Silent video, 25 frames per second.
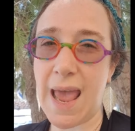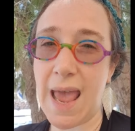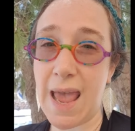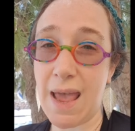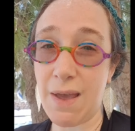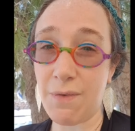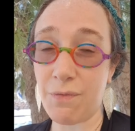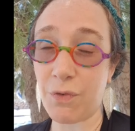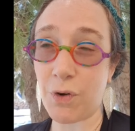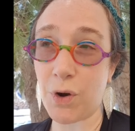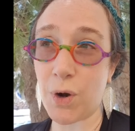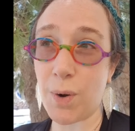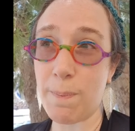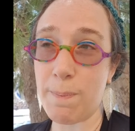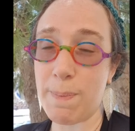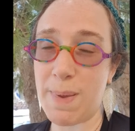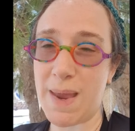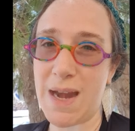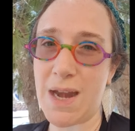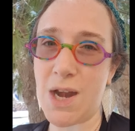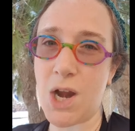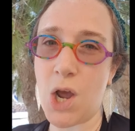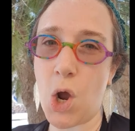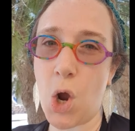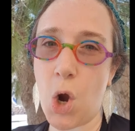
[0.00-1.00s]
ever
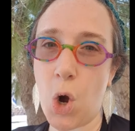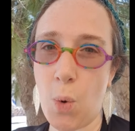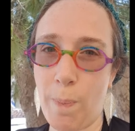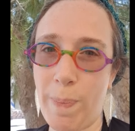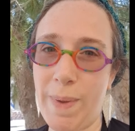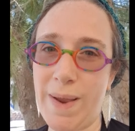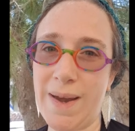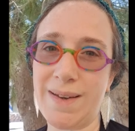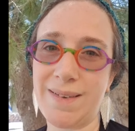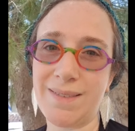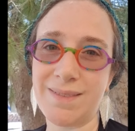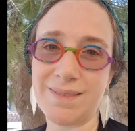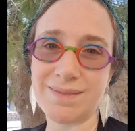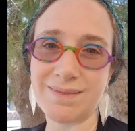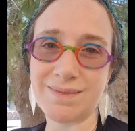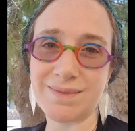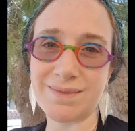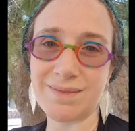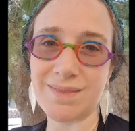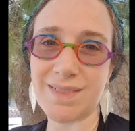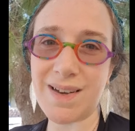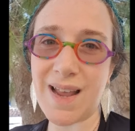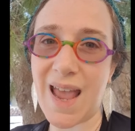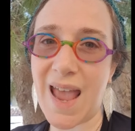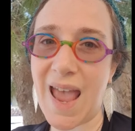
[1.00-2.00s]
been open
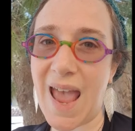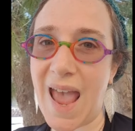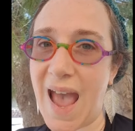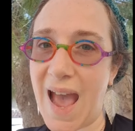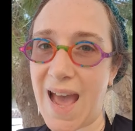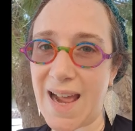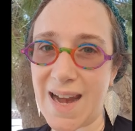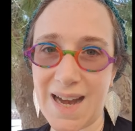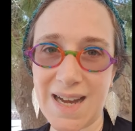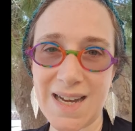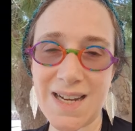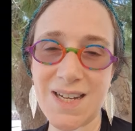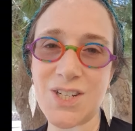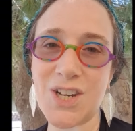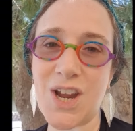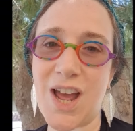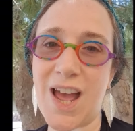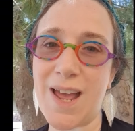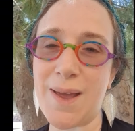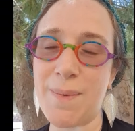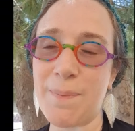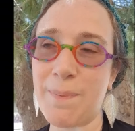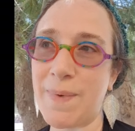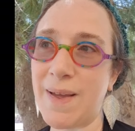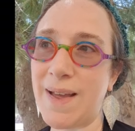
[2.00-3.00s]
at any
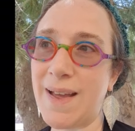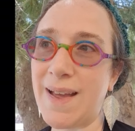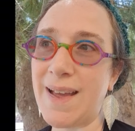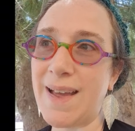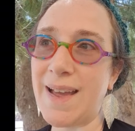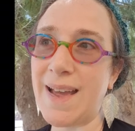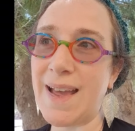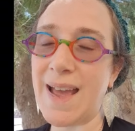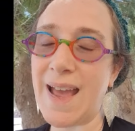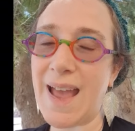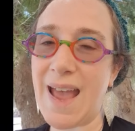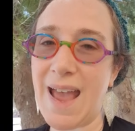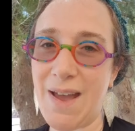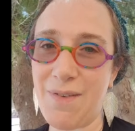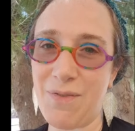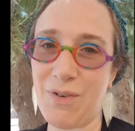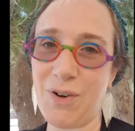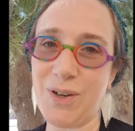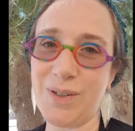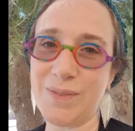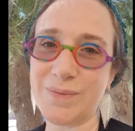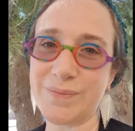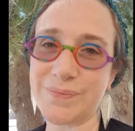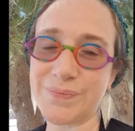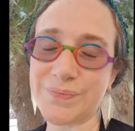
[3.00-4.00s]
time,
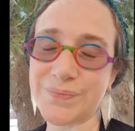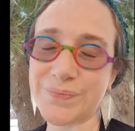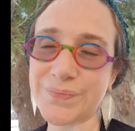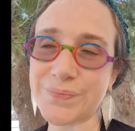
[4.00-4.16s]
ever.